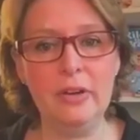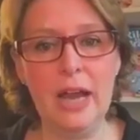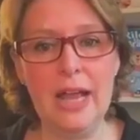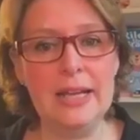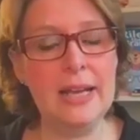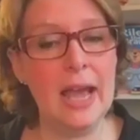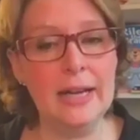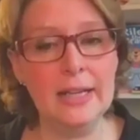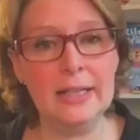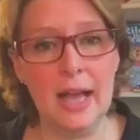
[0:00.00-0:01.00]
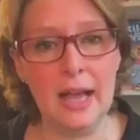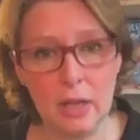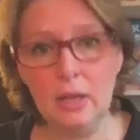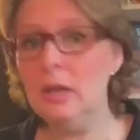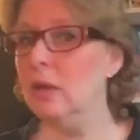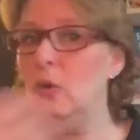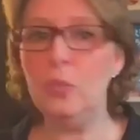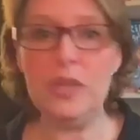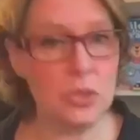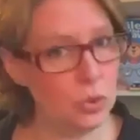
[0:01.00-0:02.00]
And at 9 o'clock, we
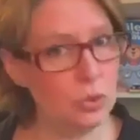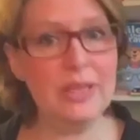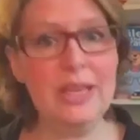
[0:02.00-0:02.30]
Zoom again.